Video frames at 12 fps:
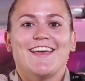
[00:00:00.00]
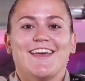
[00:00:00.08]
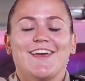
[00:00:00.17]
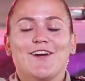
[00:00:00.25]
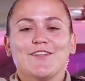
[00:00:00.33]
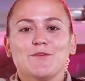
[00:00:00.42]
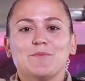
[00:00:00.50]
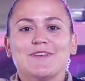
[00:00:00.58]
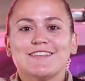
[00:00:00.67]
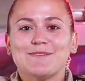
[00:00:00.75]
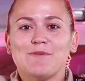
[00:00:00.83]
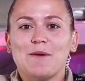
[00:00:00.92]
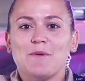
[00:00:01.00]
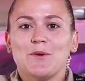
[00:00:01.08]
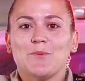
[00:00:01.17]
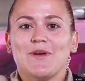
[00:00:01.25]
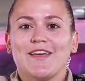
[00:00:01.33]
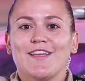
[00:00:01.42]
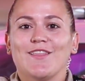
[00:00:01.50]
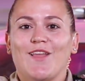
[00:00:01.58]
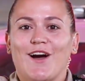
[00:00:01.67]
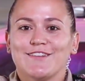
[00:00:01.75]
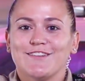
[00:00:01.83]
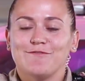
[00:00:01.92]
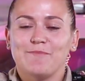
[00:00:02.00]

Here at the police department, we get lots of